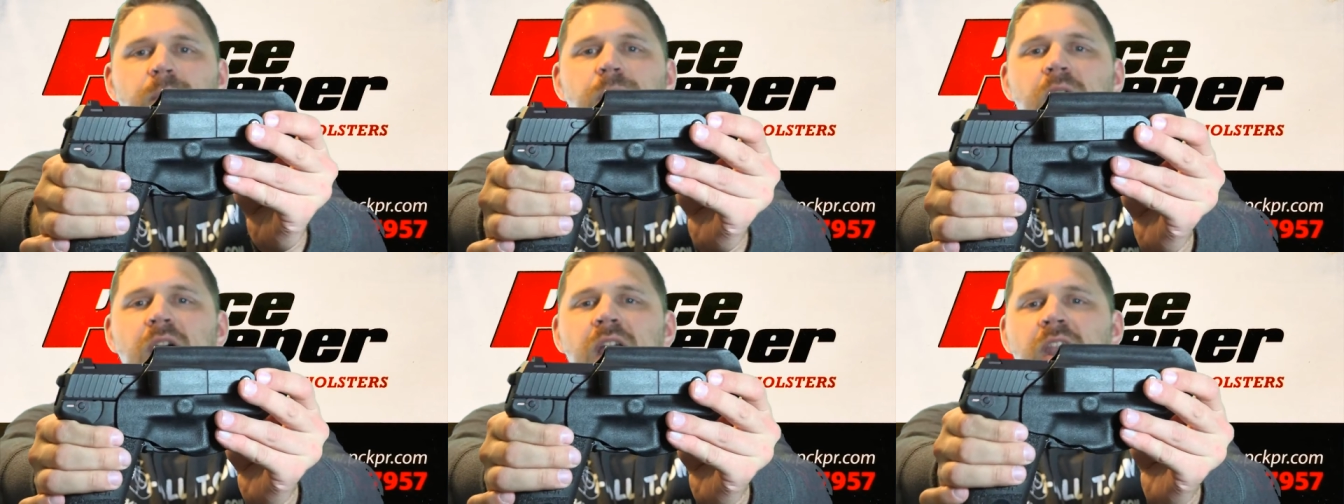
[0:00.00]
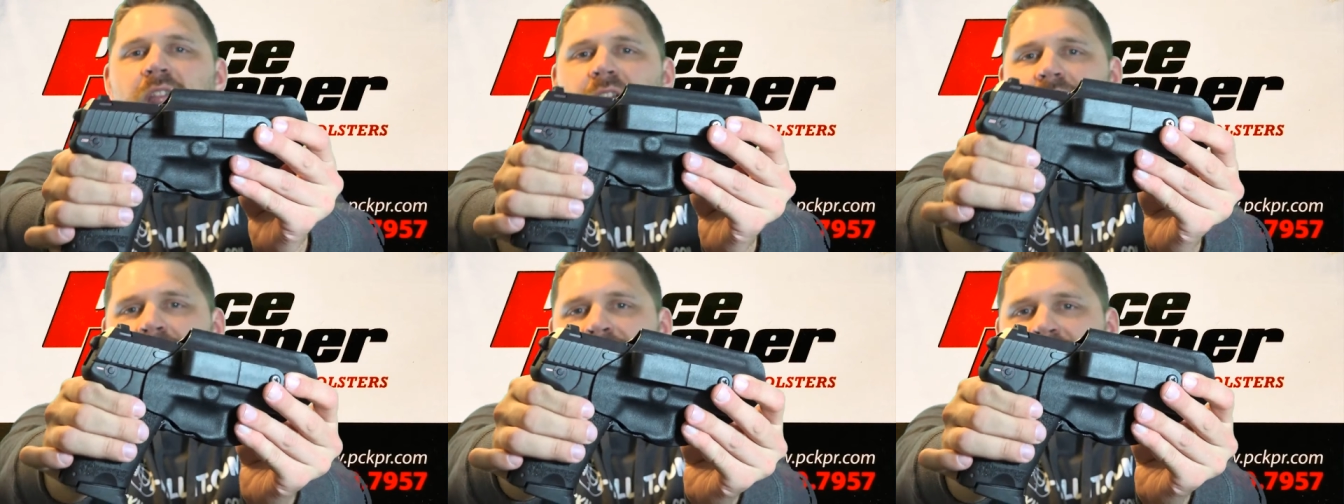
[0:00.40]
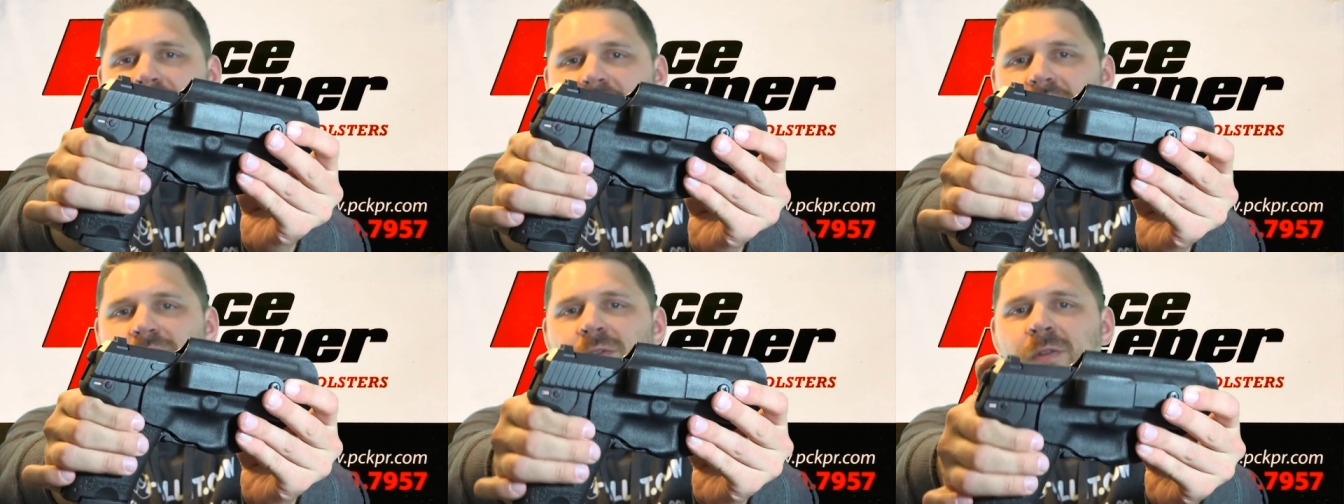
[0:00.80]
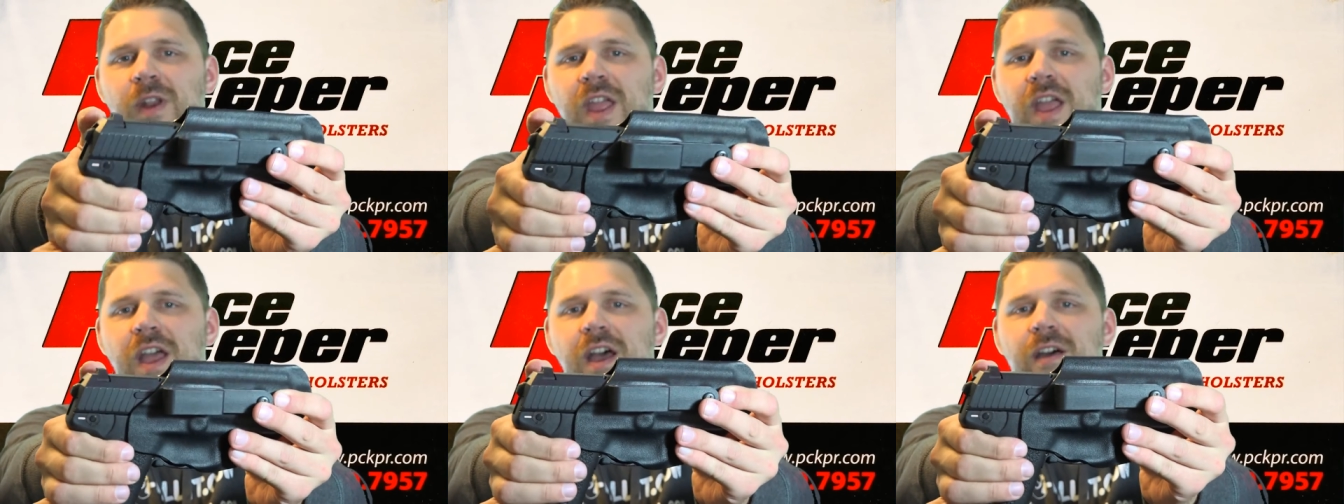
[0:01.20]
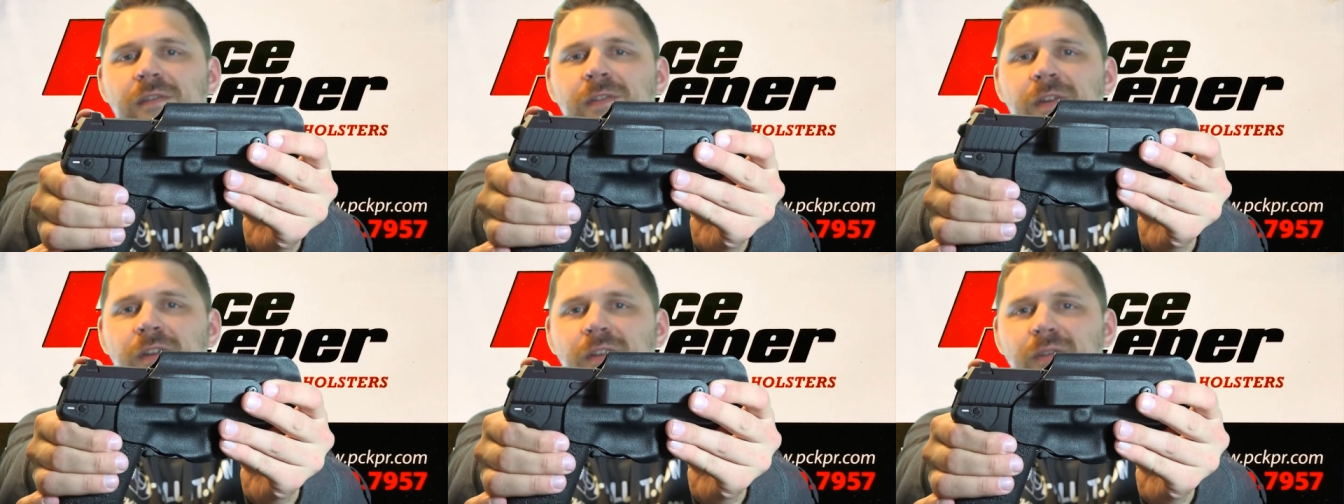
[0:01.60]
But I don't
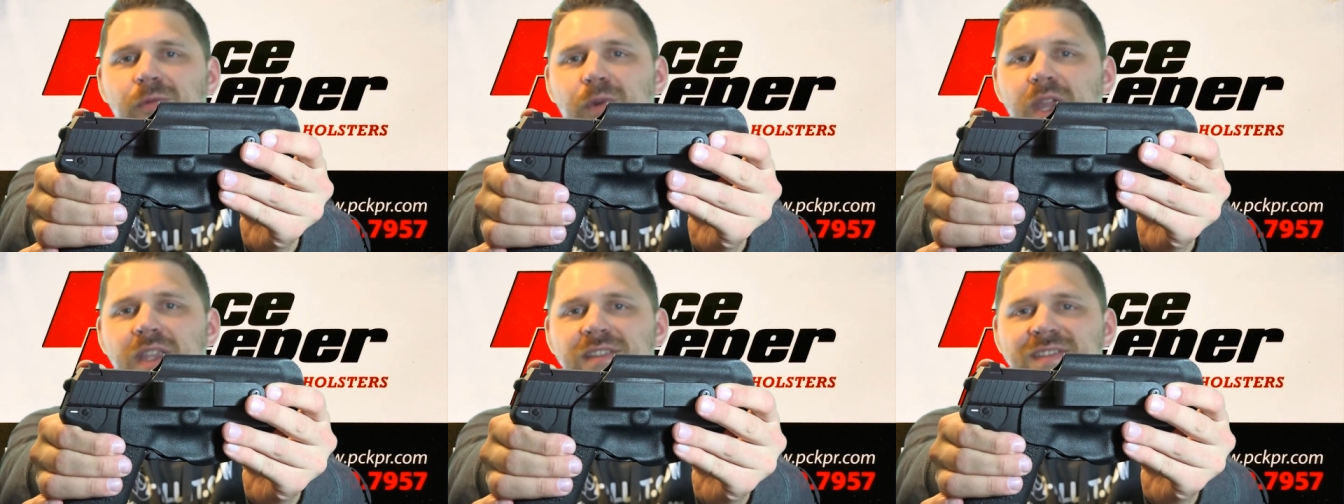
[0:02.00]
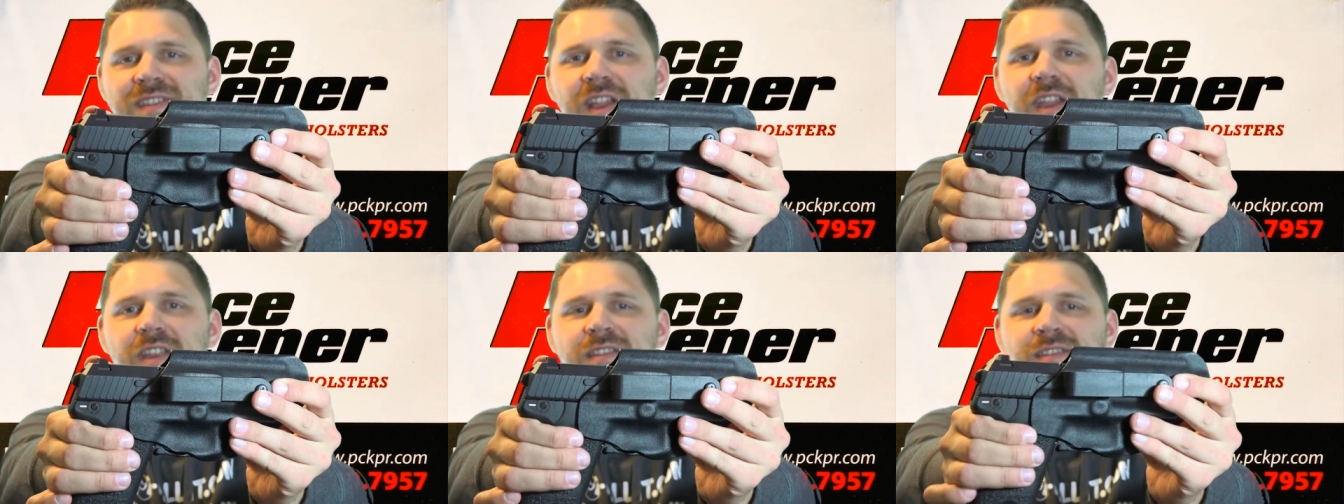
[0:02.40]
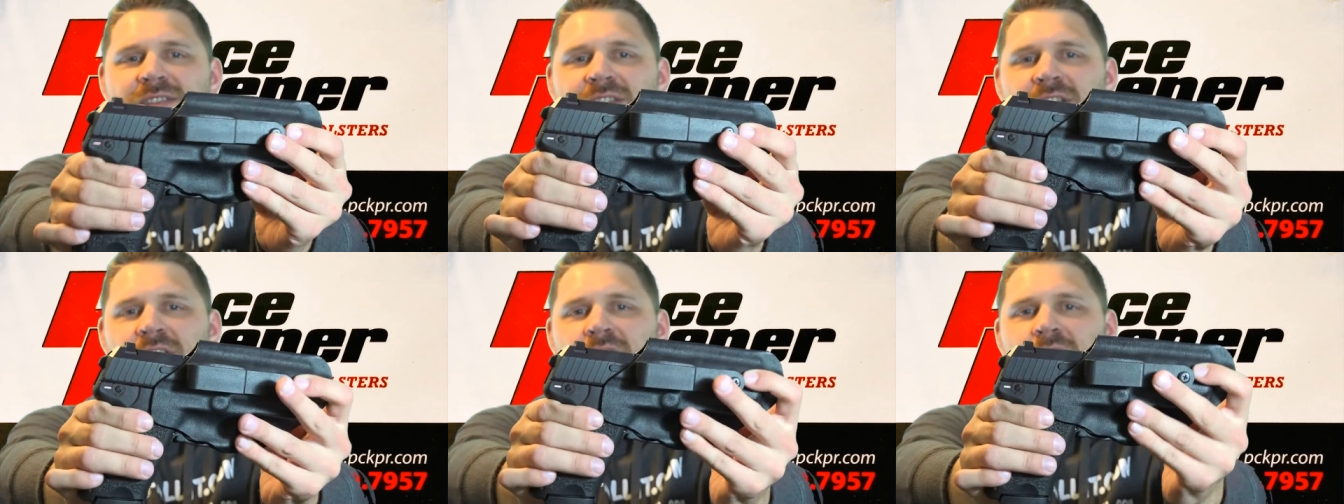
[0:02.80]
have raised sights.